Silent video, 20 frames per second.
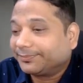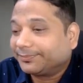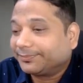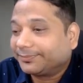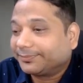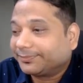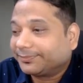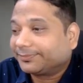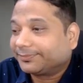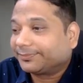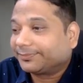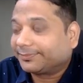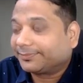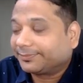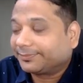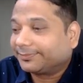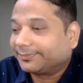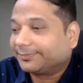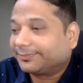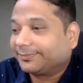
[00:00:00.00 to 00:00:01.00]

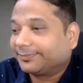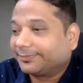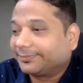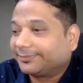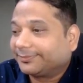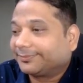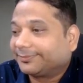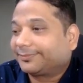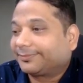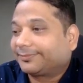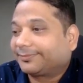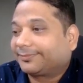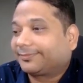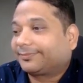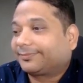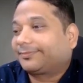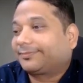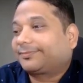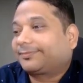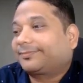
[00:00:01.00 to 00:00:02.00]

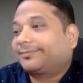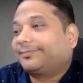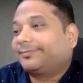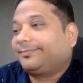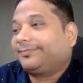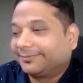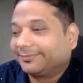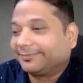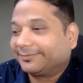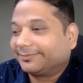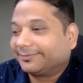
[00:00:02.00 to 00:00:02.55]
(no one is talking)